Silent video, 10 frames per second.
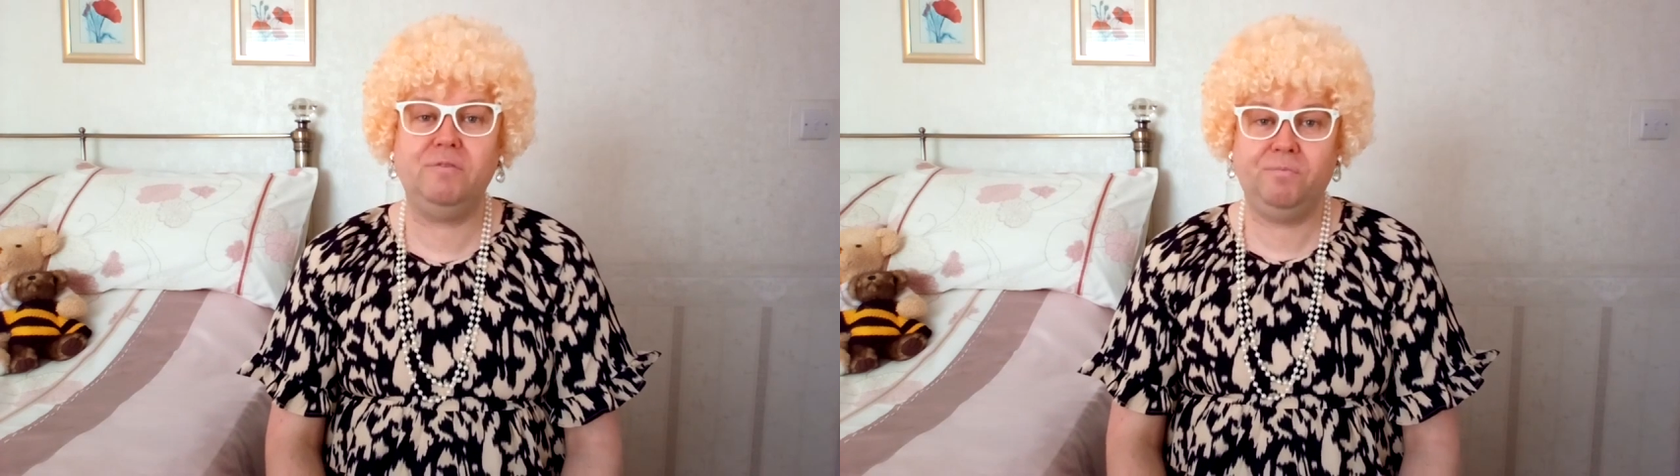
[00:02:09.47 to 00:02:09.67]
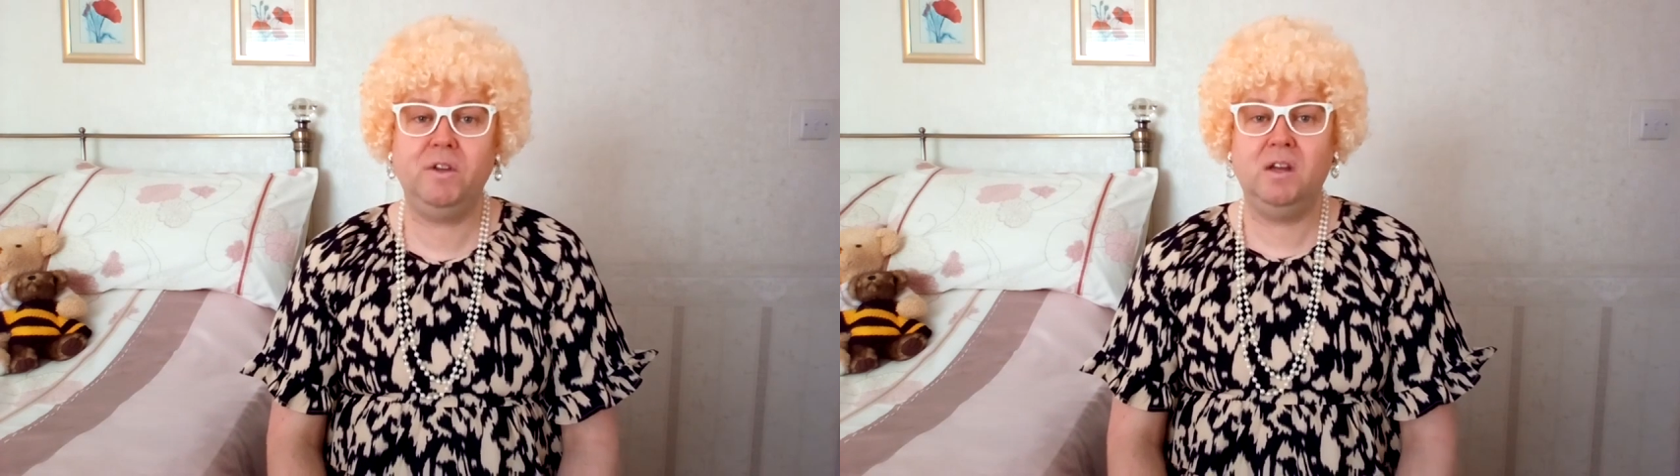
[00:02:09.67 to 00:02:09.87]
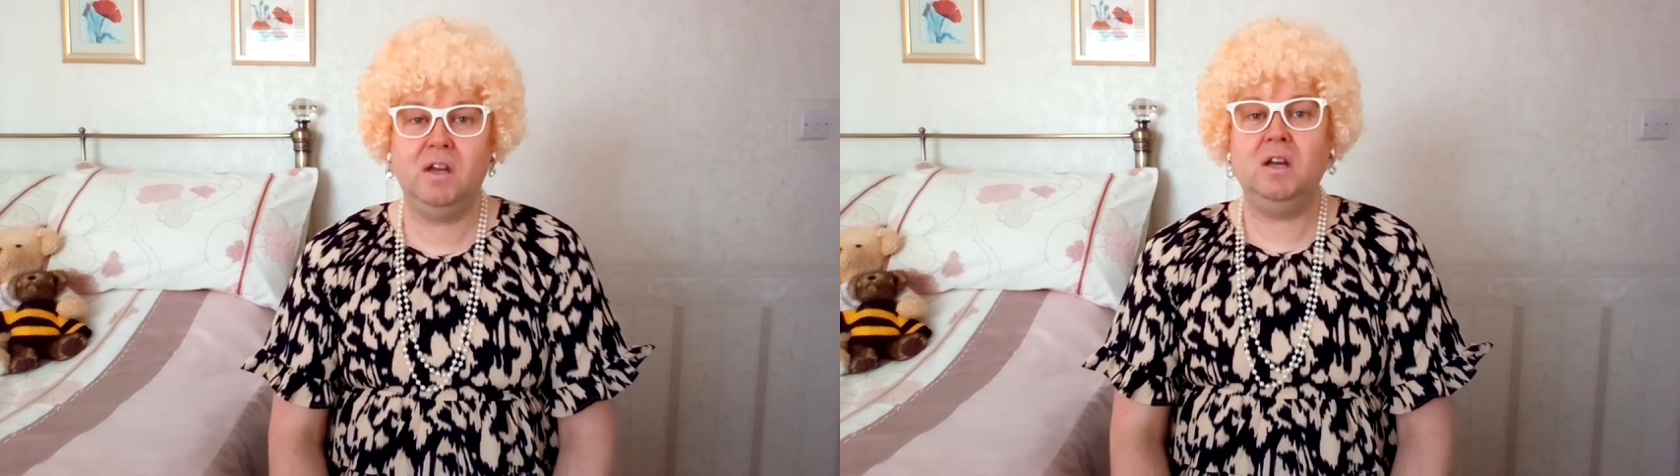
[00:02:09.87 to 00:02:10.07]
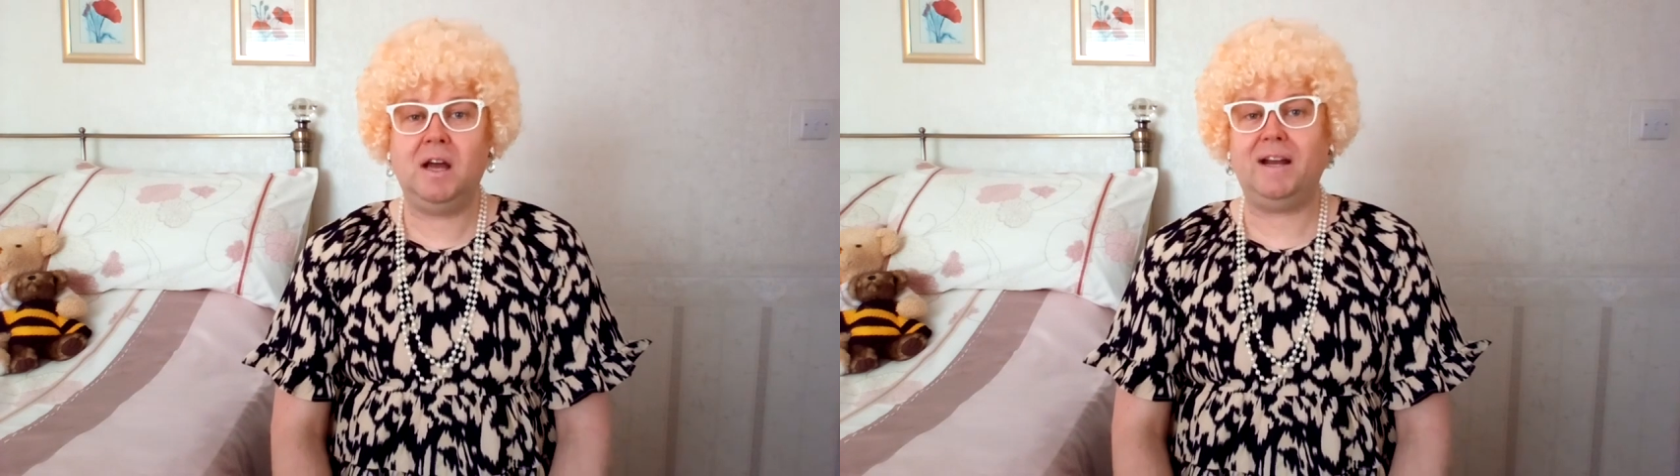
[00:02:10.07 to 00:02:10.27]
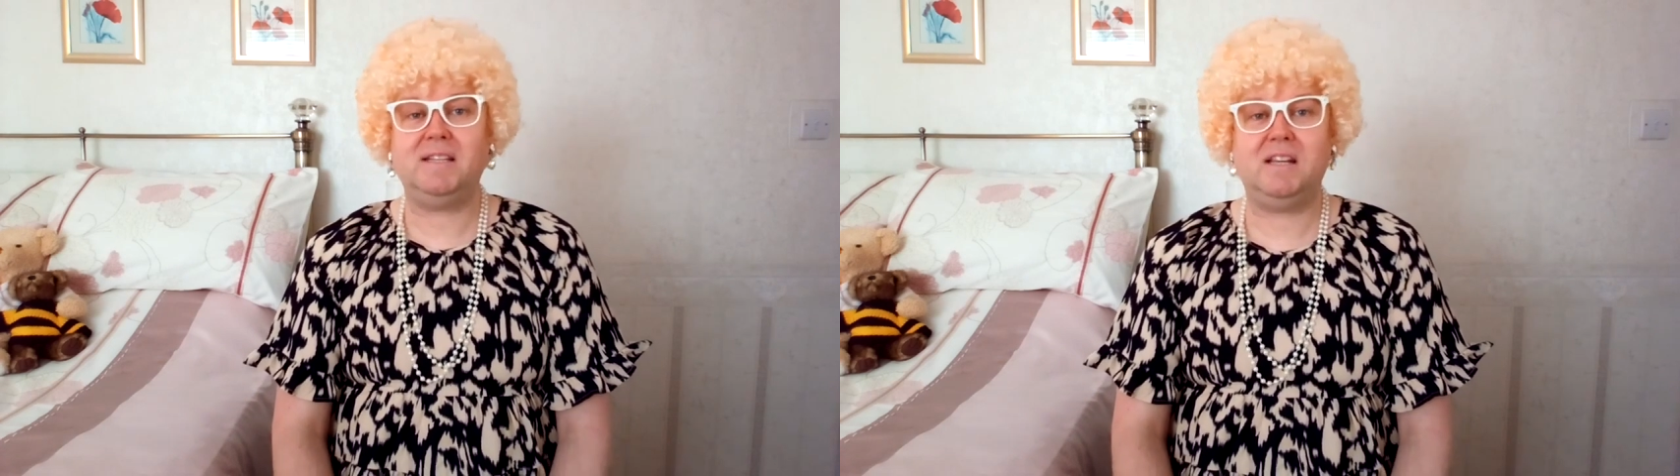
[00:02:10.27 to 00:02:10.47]
And
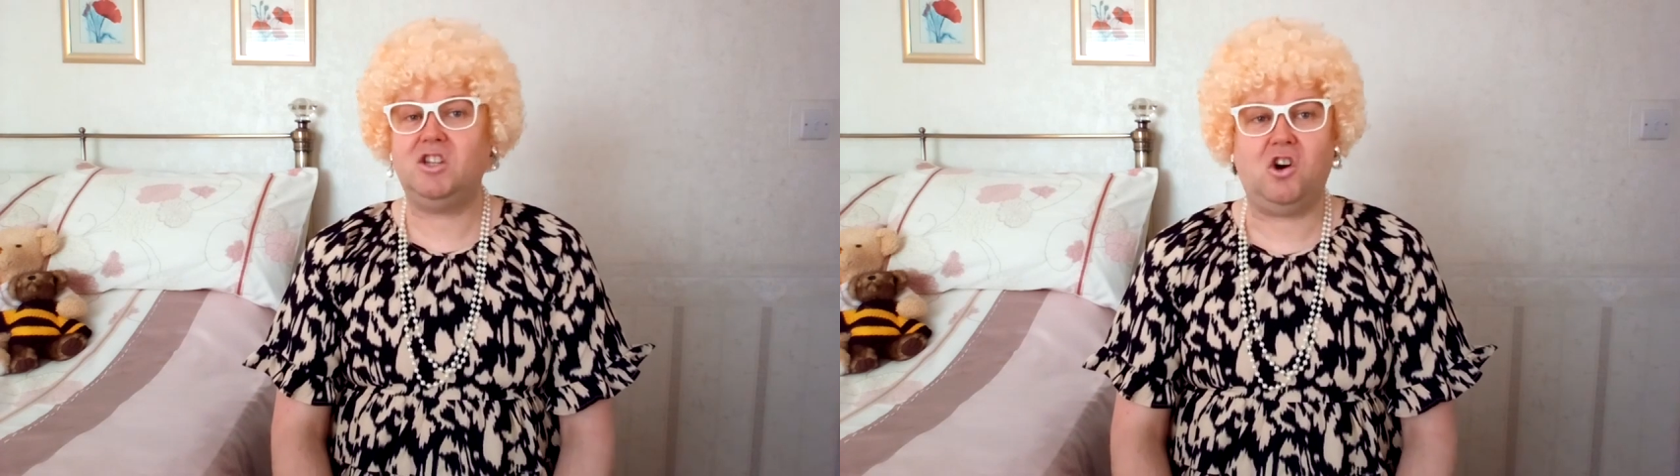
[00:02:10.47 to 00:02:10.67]
I says,